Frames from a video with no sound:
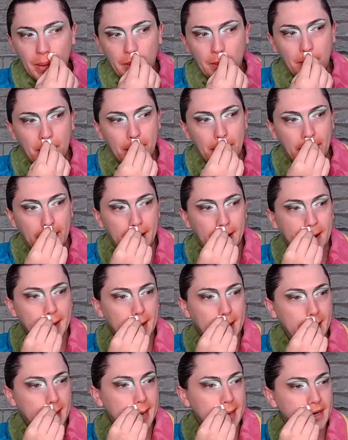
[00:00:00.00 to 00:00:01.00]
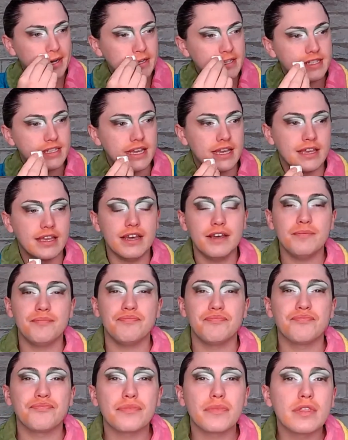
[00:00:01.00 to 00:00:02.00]
But yeah, I just take it
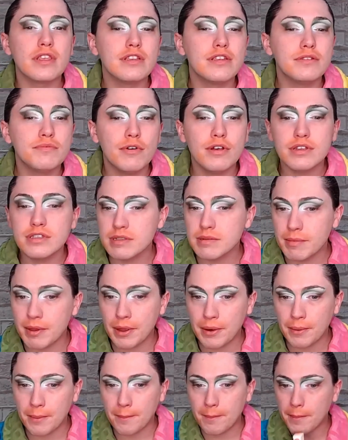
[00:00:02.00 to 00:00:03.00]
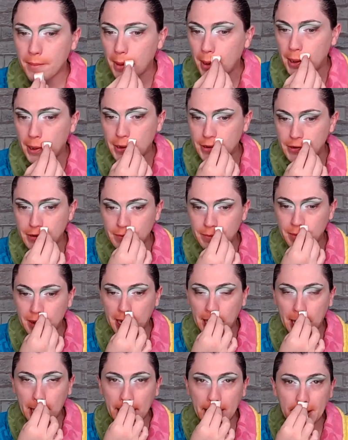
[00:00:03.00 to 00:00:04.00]
the smallest amount and just bring
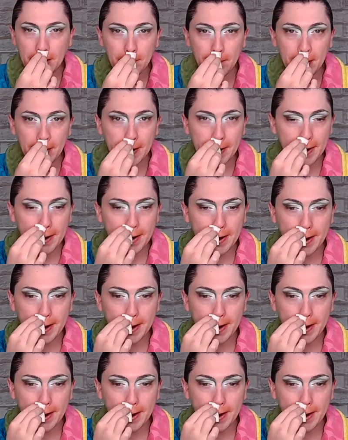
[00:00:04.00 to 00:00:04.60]
it anywhere